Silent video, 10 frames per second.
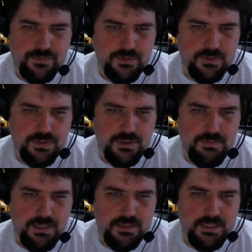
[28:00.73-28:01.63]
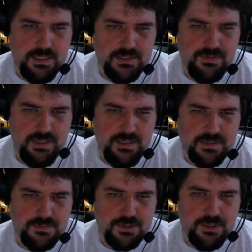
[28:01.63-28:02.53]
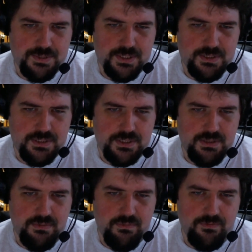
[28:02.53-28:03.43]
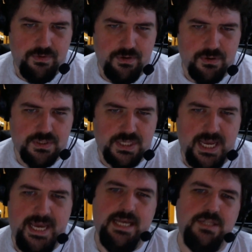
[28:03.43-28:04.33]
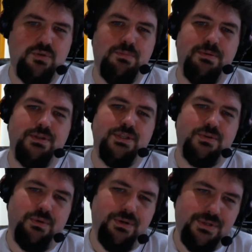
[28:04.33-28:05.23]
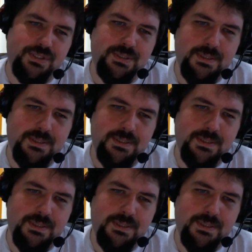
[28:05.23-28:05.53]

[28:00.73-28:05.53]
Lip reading: So you can monetize via subscriptions, referrals, ads, or purchase orders.